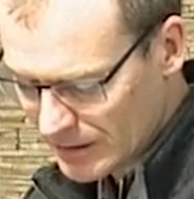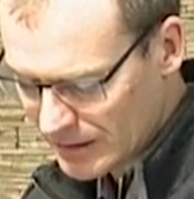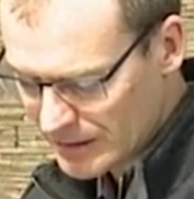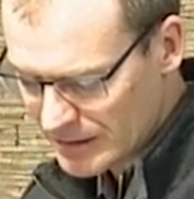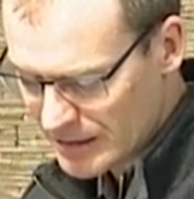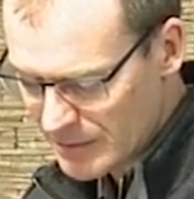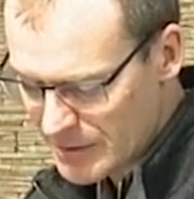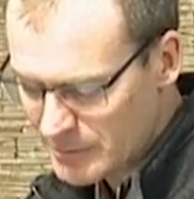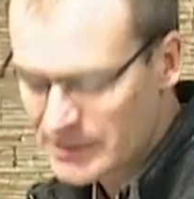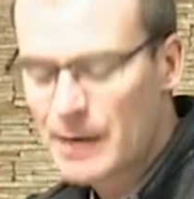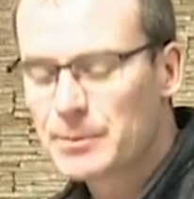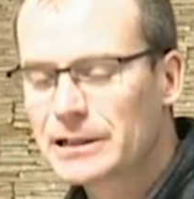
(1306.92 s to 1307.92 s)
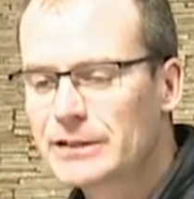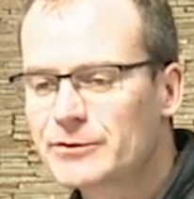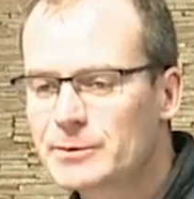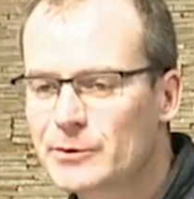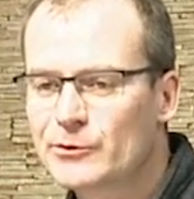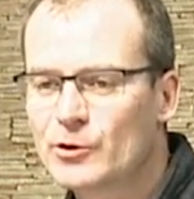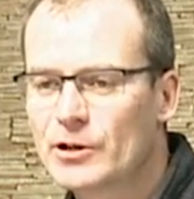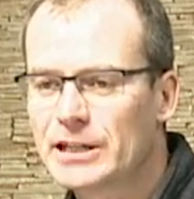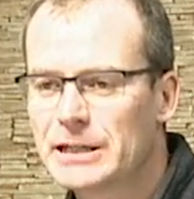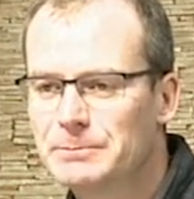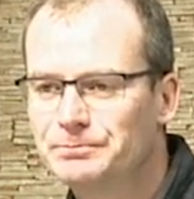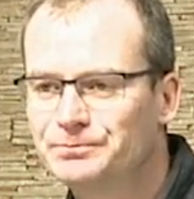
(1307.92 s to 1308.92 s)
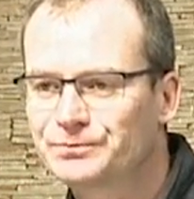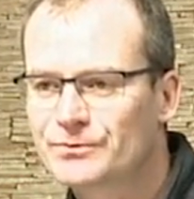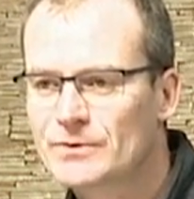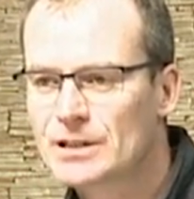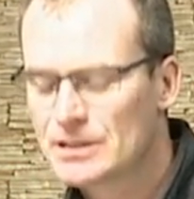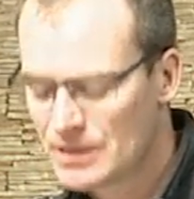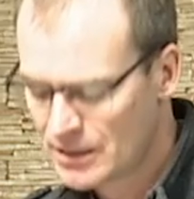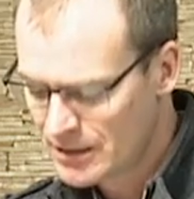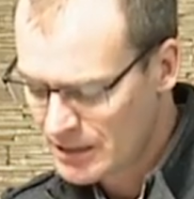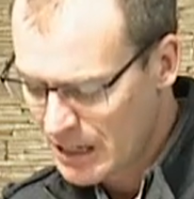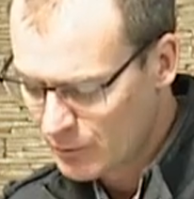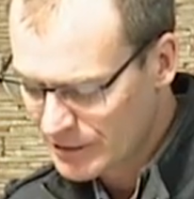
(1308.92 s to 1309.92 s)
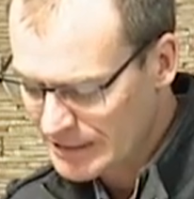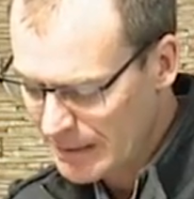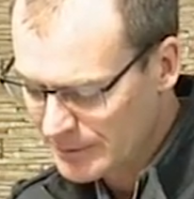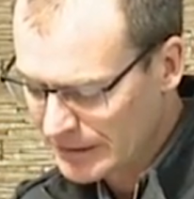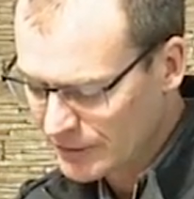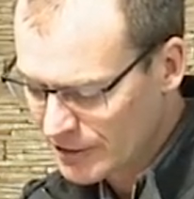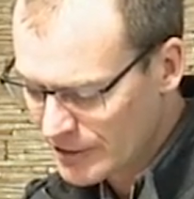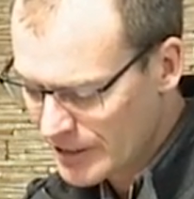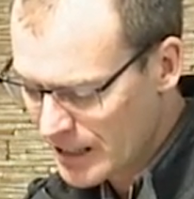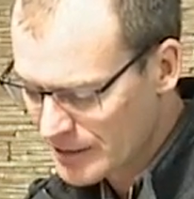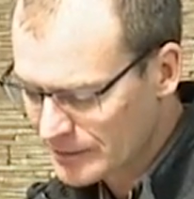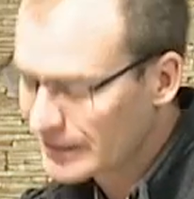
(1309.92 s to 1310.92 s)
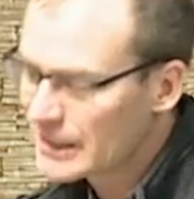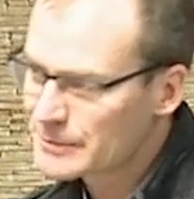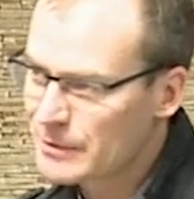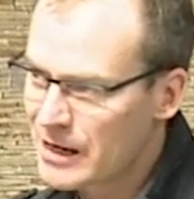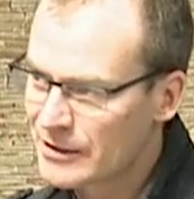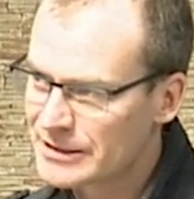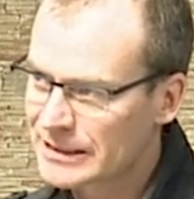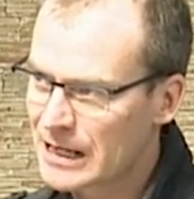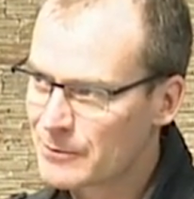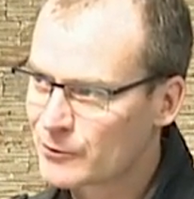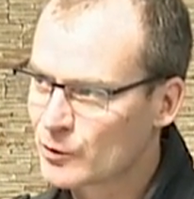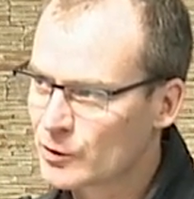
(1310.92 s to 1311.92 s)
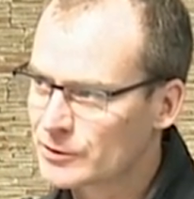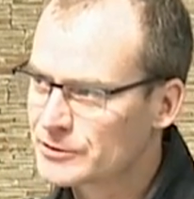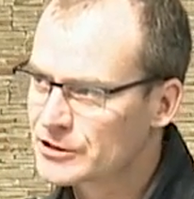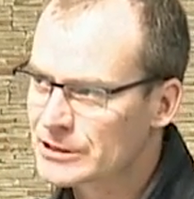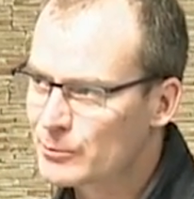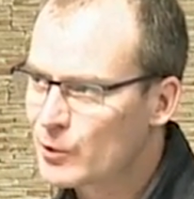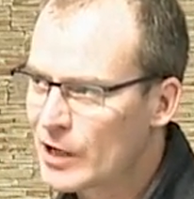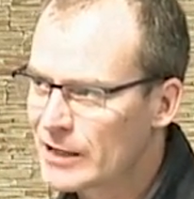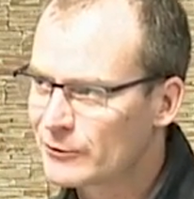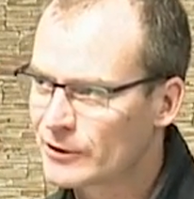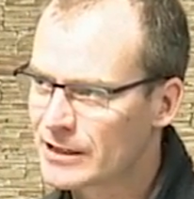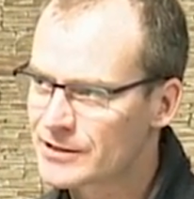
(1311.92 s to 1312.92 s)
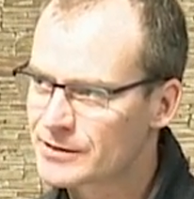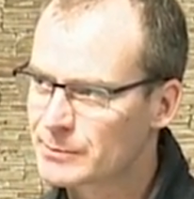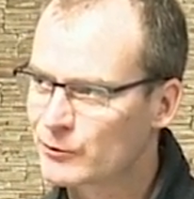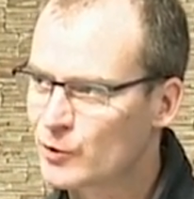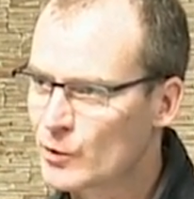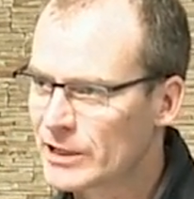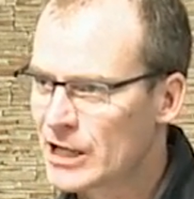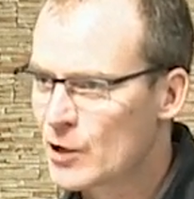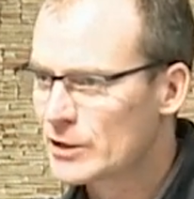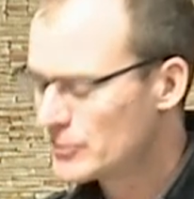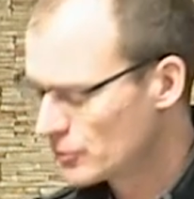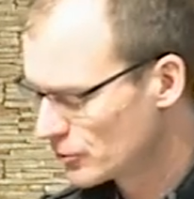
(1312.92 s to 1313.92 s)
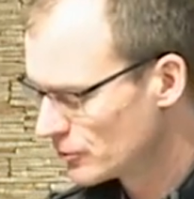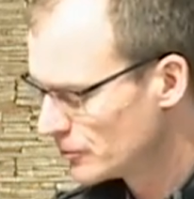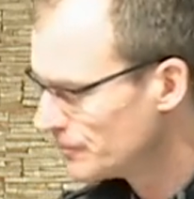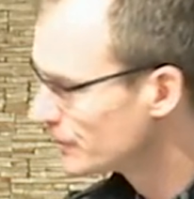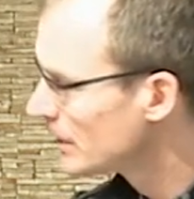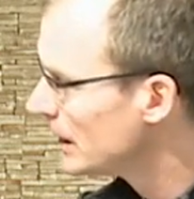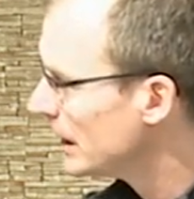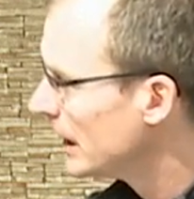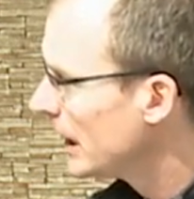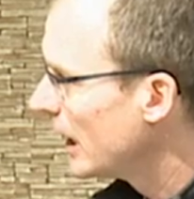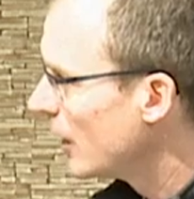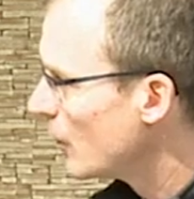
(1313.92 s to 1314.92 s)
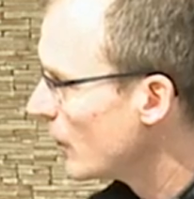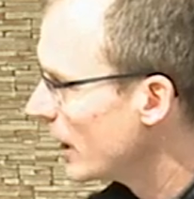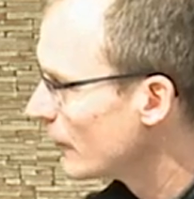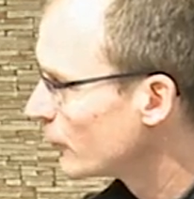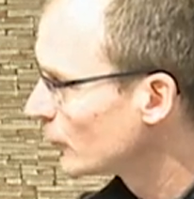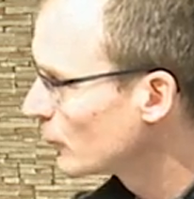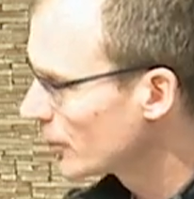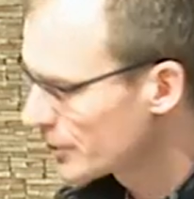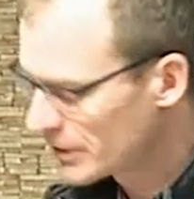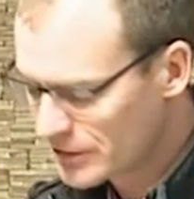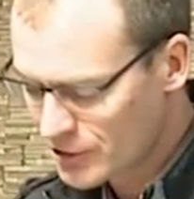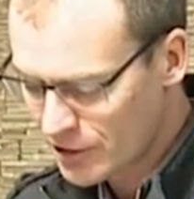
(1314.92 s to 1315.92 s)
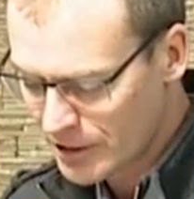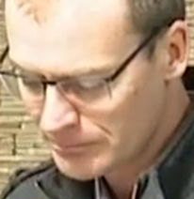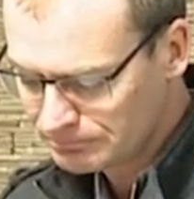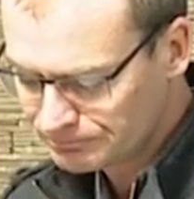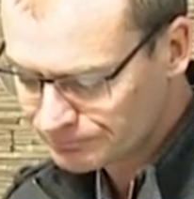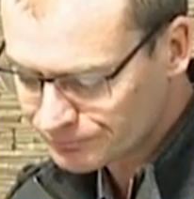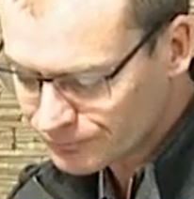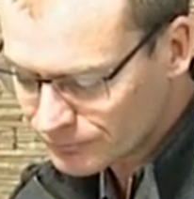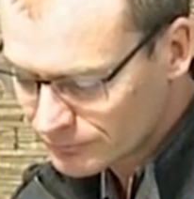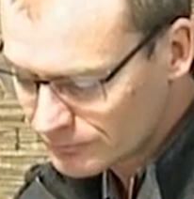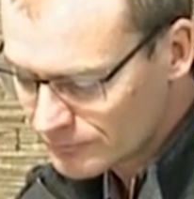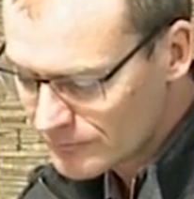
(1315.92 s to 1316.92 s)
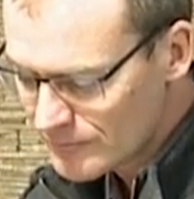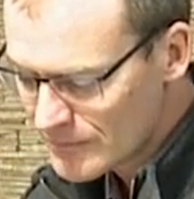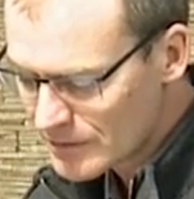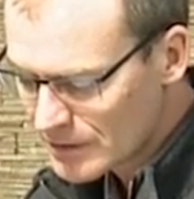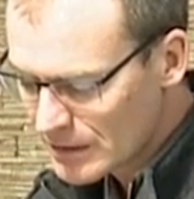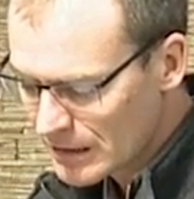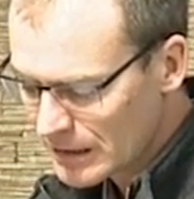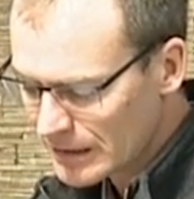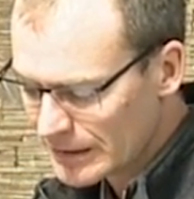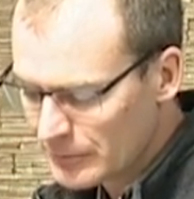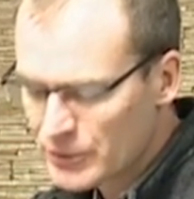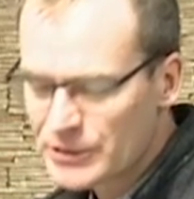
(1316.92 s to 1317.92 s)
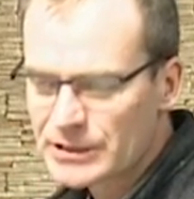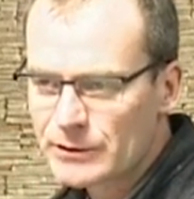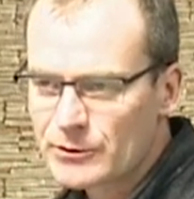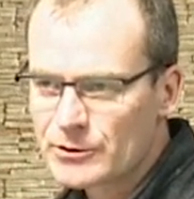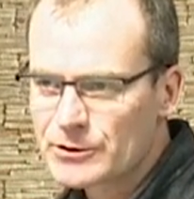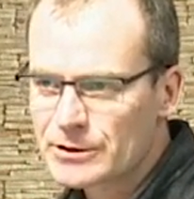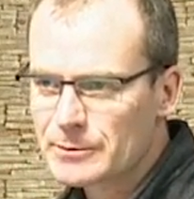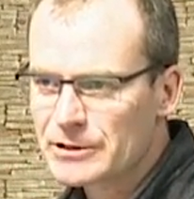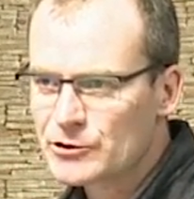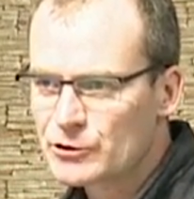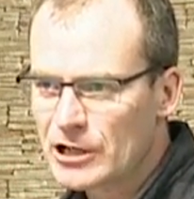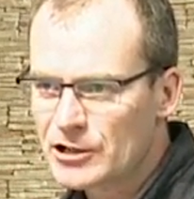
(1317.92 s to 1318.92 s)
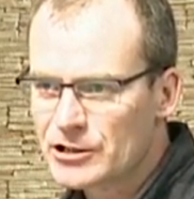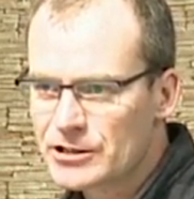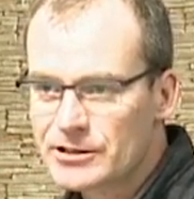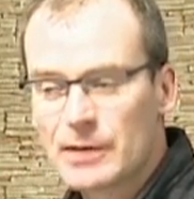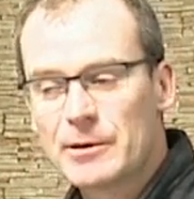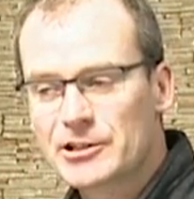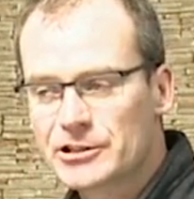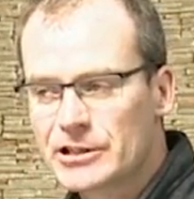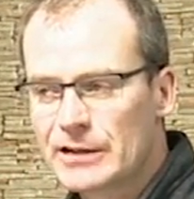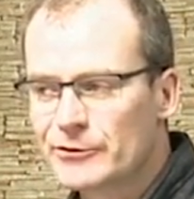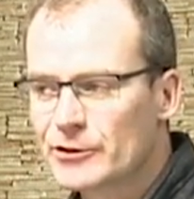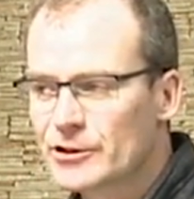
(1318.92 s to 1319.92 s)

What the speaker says: and maybe to uplift before him what is happening in our own hearts. I'm going to ask Bahrain to come forward just to pray for us before we go into our foot washing time. And then we'll just give you some instructions. I might just do that